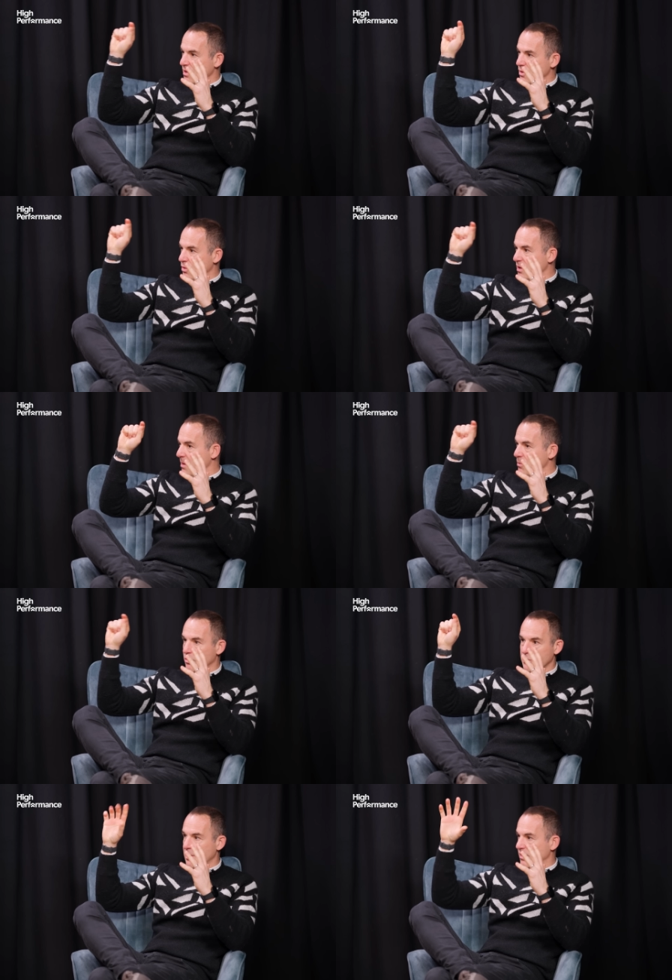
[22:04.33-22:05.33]
your name,
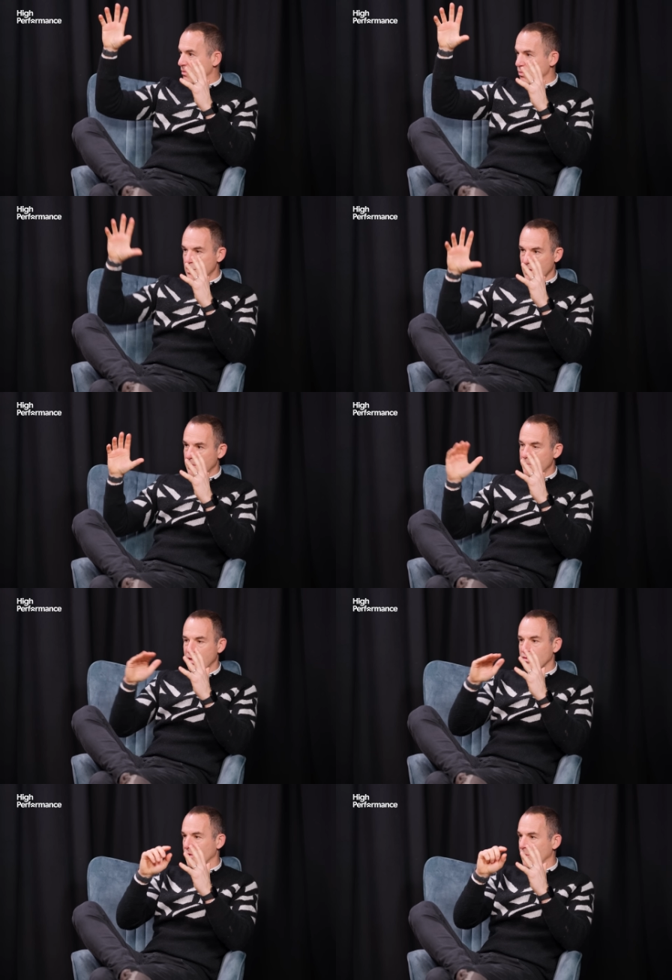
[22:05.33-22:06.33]
your address, nothing
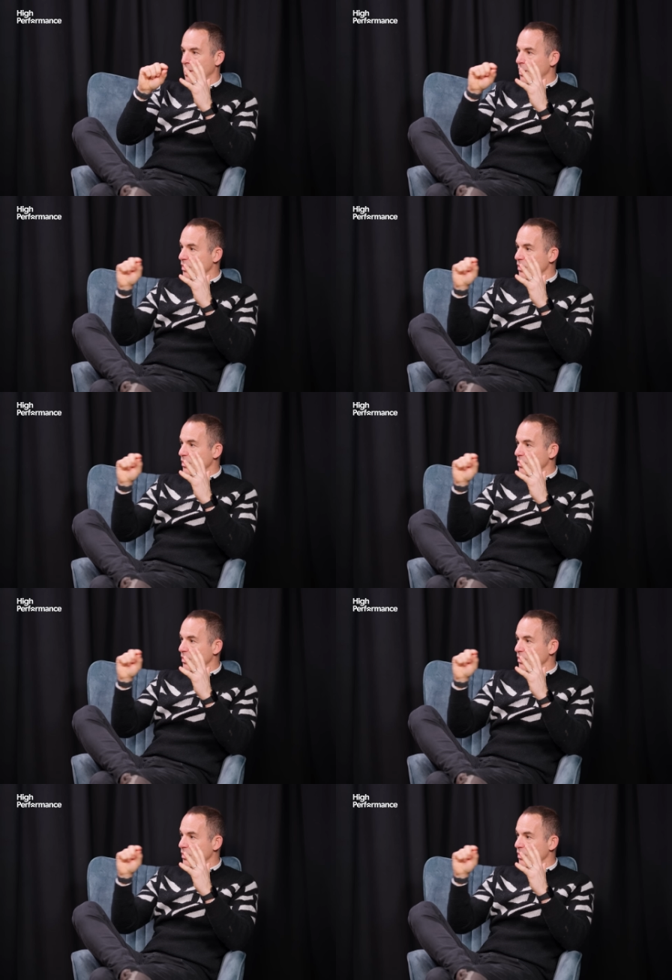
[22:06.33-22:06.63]
personal,